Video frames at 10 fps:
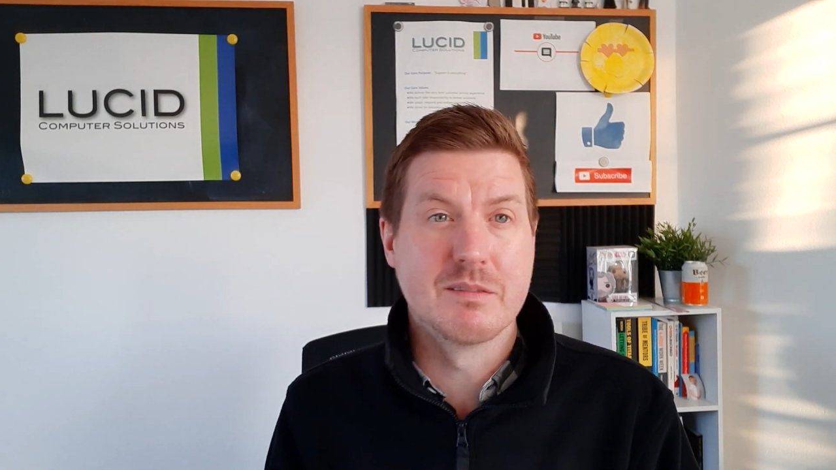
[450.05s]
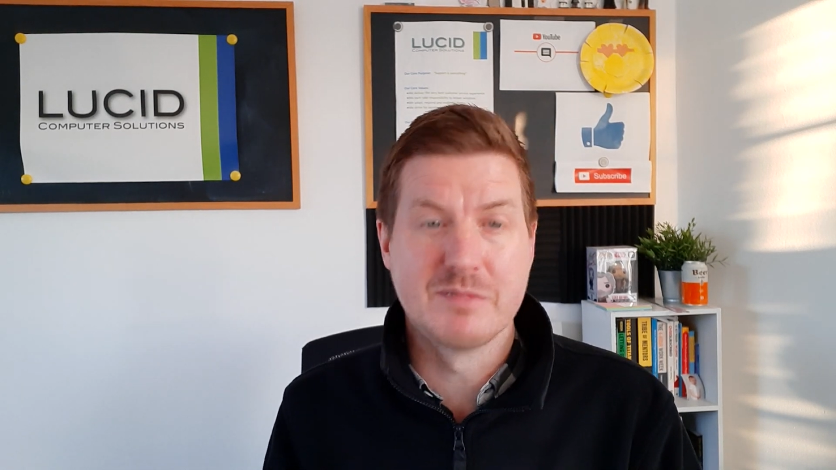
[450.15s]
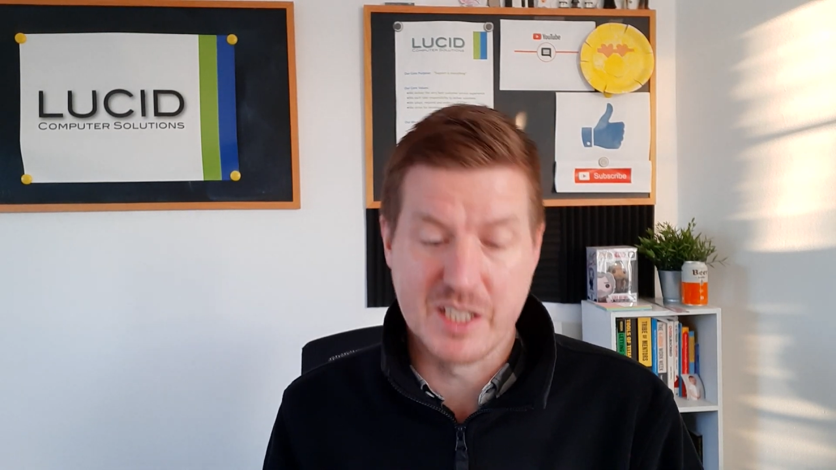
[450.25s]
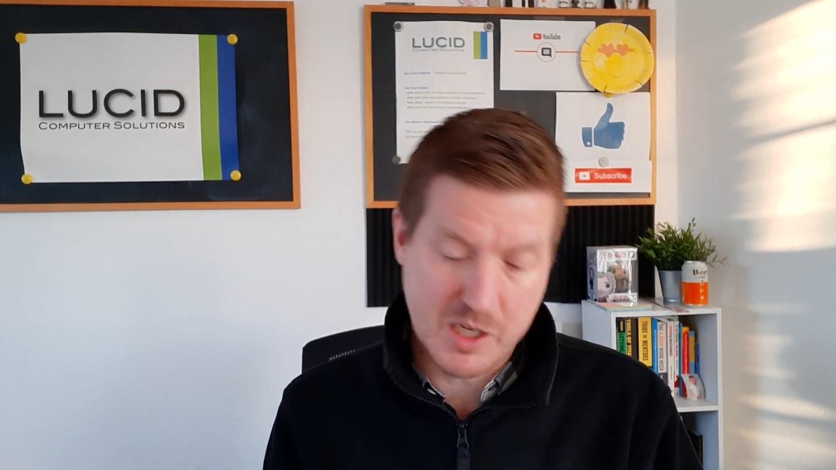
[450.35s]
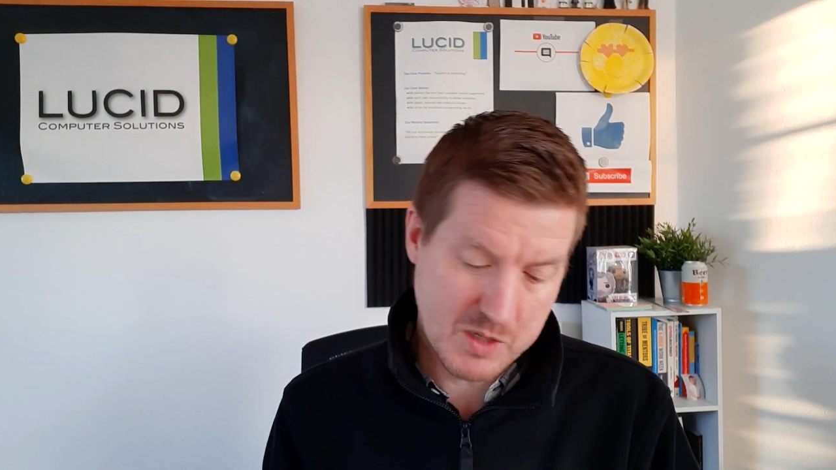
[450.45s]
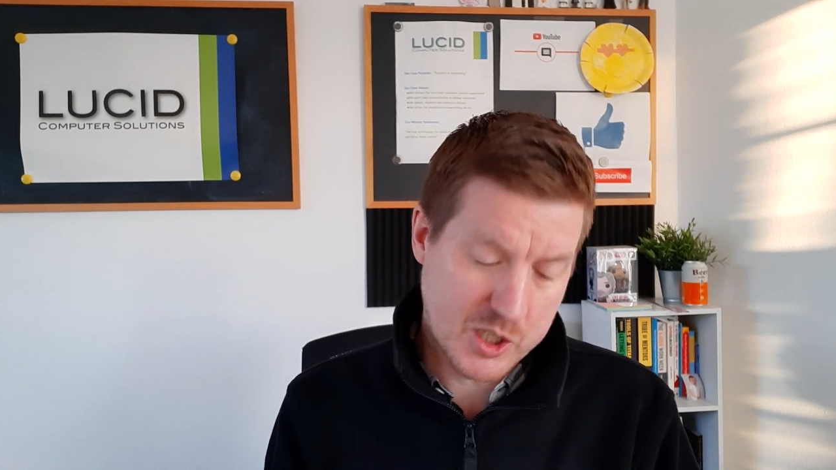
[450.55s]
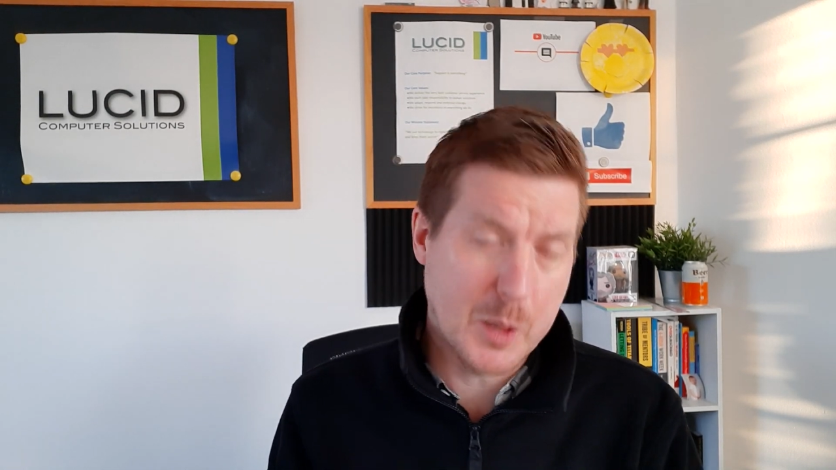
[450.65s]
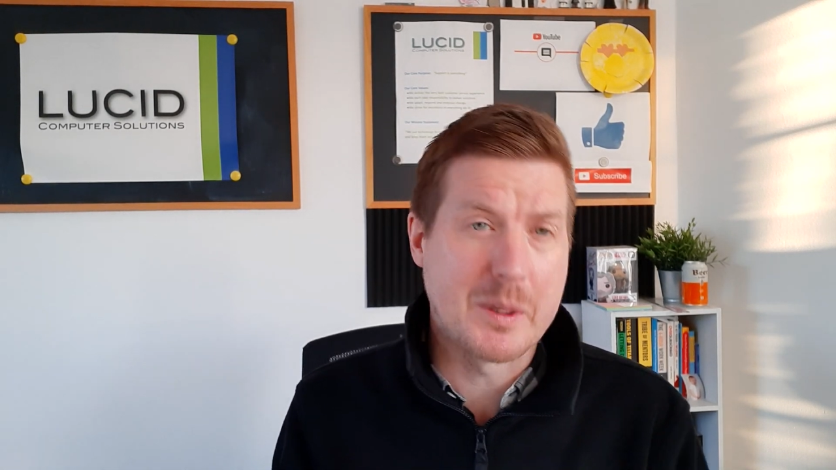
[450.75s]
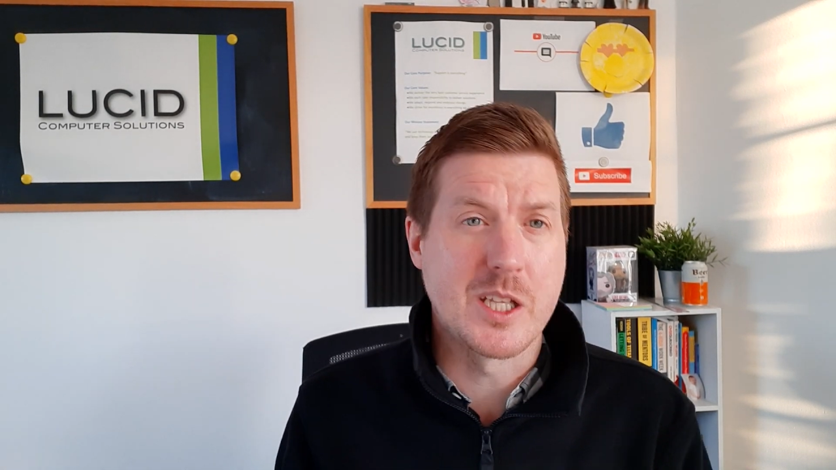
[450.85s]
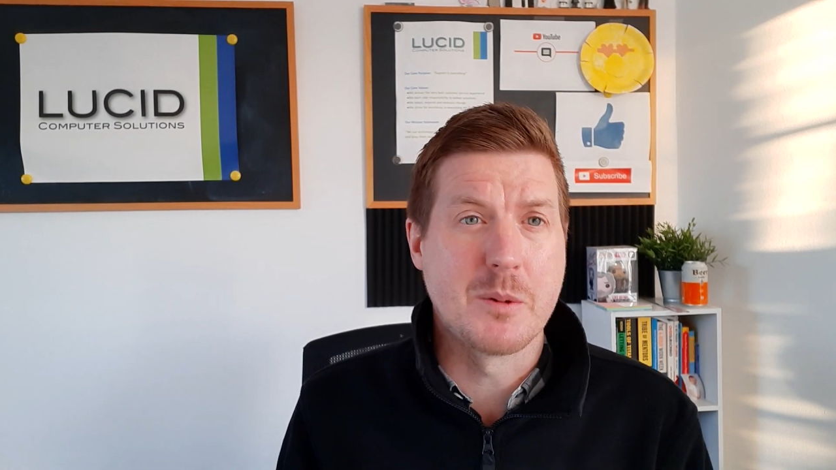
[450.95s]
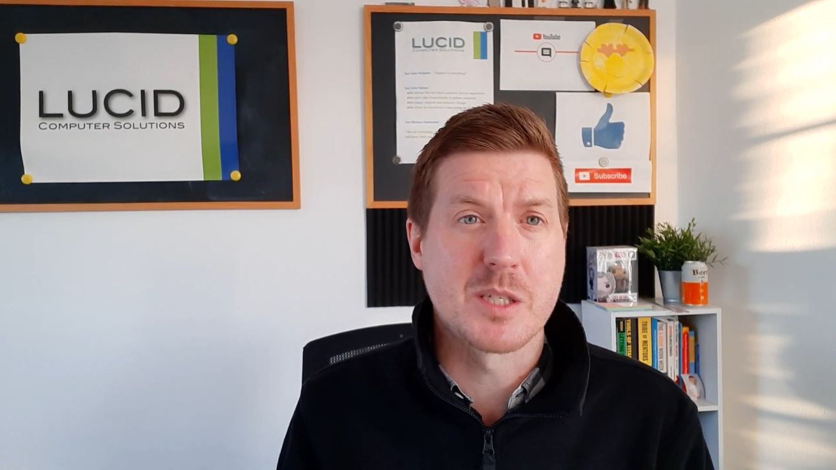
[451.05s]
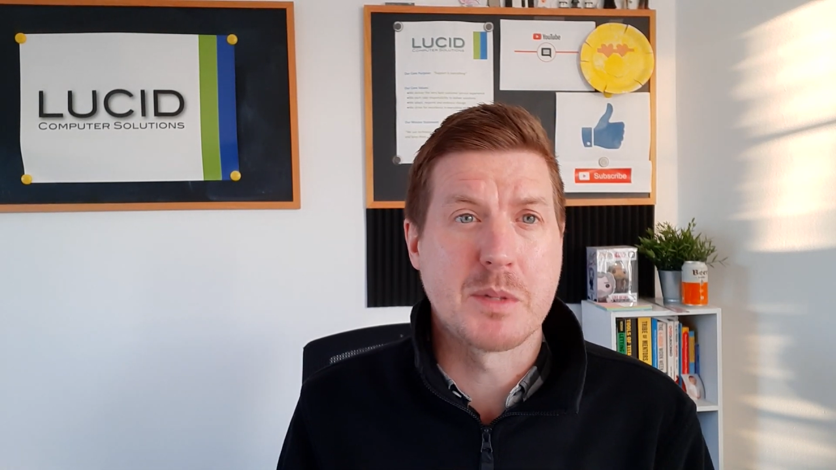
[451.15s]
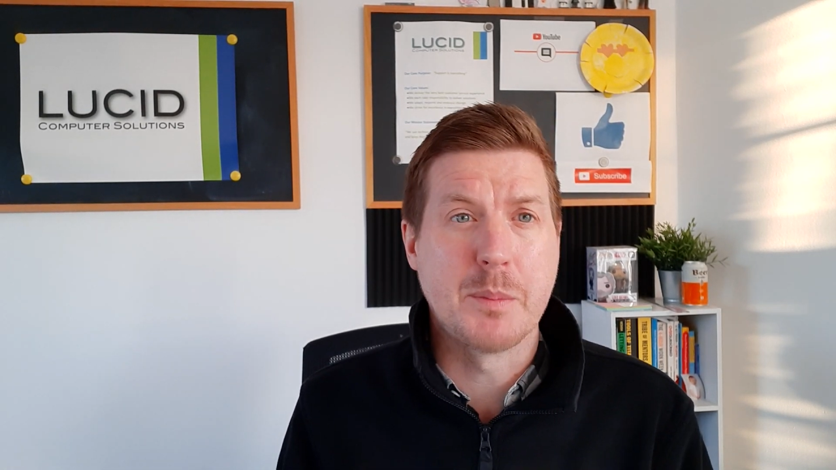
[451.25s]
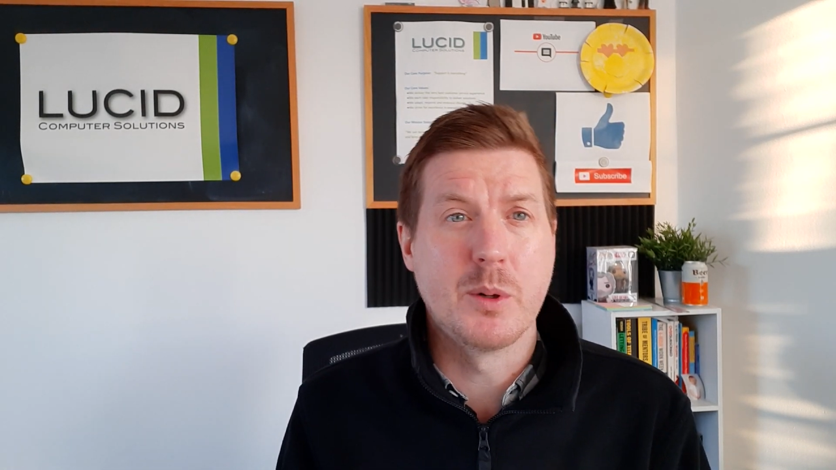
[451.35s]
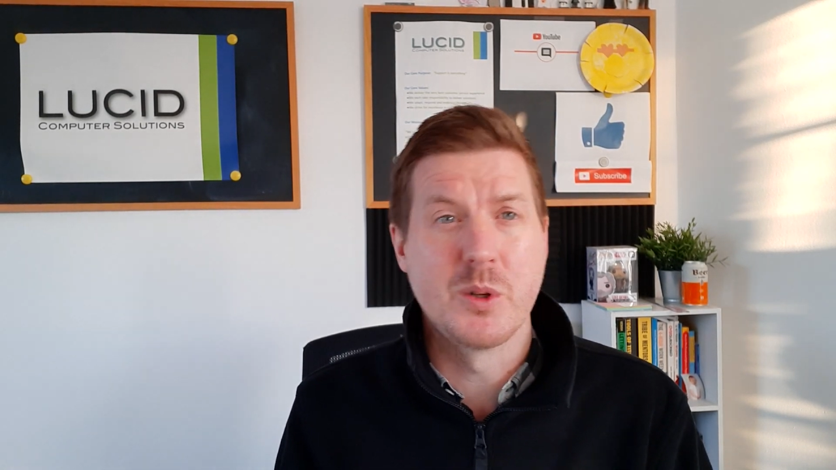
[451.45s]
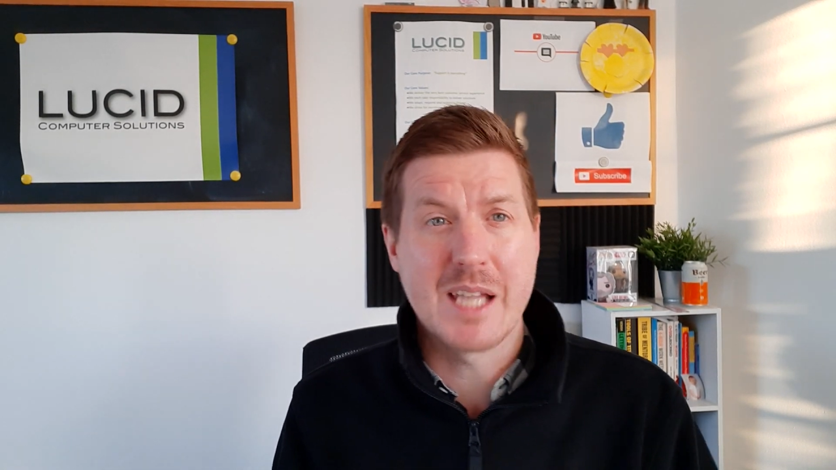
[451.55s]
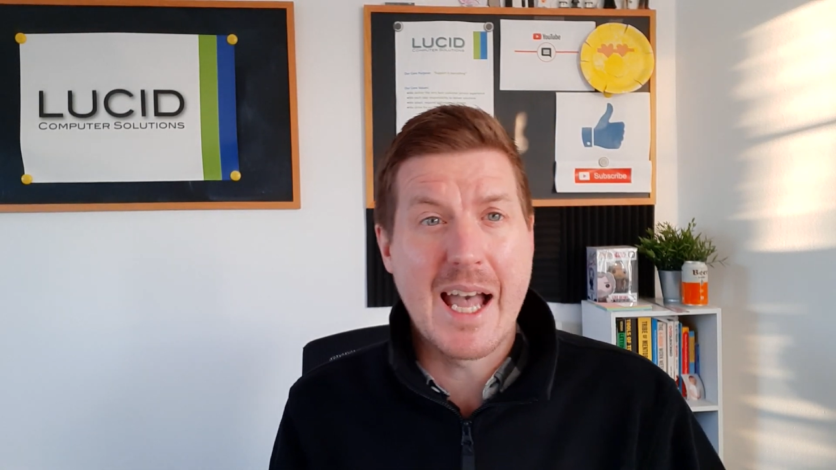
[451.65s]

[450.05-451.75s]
you know, a couple of USB ports